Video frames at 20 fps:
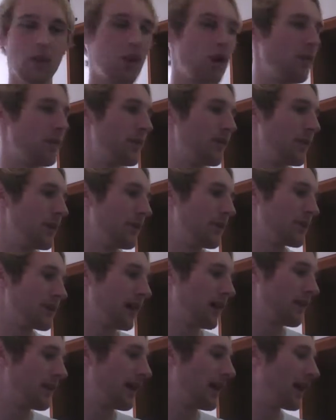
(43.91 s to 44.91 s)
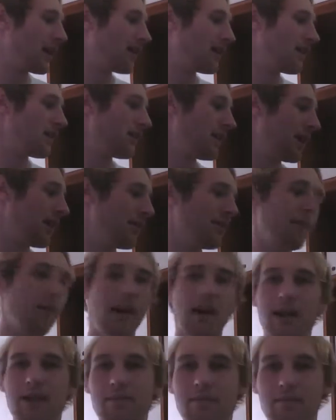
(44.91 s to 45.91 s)
of the film that's out there. Now,
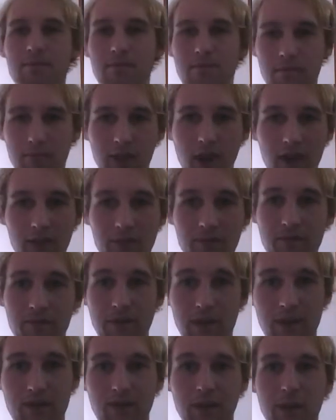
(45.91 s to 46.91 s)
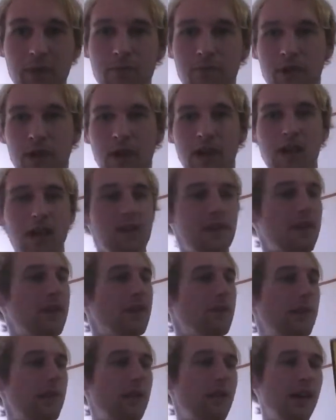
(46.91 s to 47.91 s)
I love this film, I love
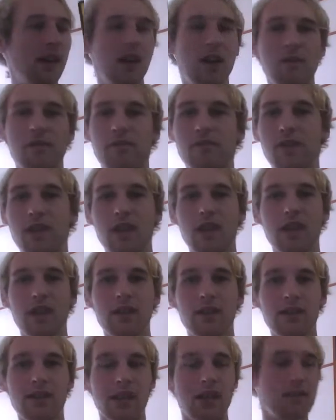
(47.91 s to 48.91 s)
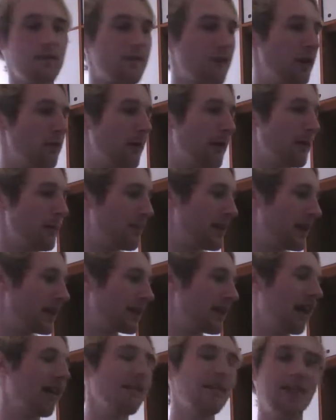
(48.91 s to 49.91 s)
Kill Bill, I love the second film, I'm a
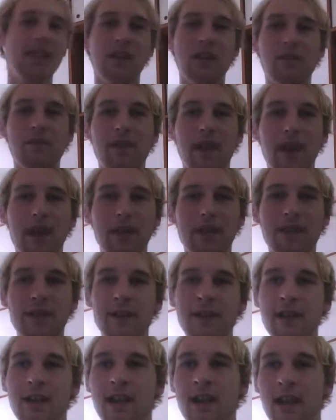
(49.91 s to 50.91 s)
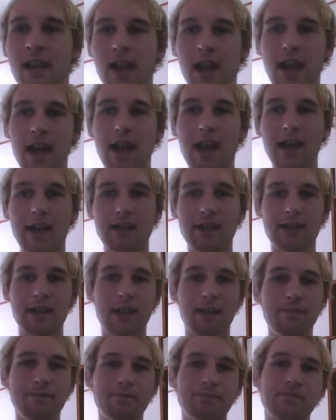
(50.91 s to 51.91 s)
big Tarantino fan, and
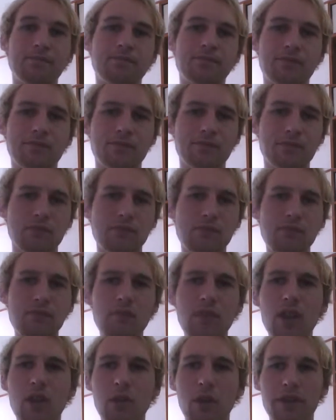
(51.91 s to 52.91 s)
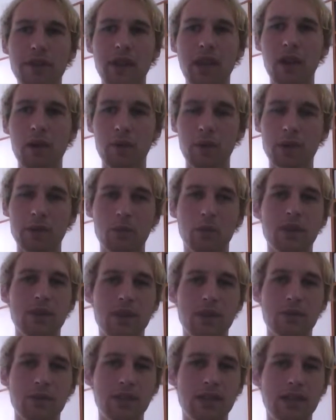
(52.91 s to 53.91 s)
one thing I always
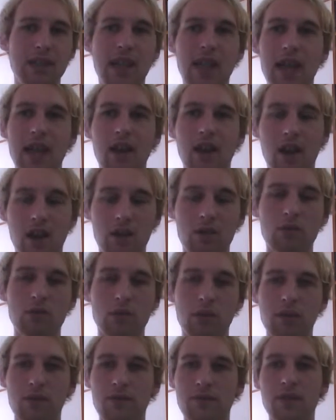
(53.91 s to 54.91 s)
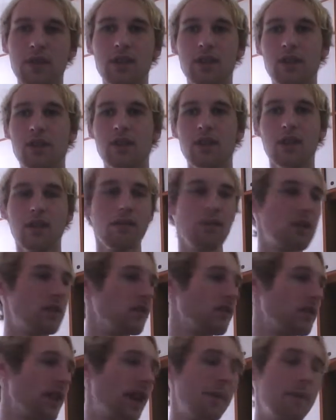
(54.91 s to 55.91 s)
wanted was to get a hold of the
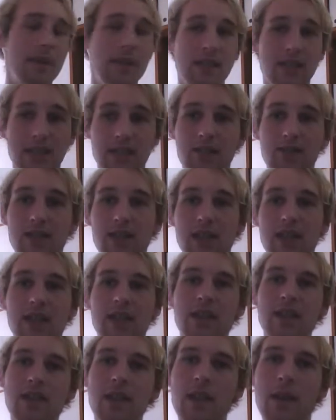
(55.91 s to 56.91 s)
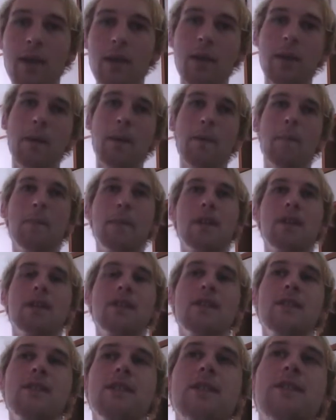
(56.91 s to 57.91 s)
original Japanese DVD,
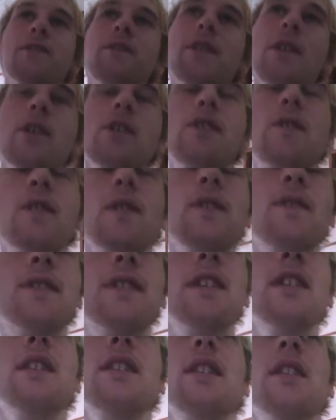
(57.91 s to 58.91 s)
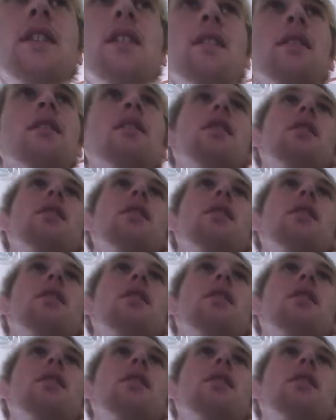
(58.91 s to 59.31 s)
because for those of you who've seen the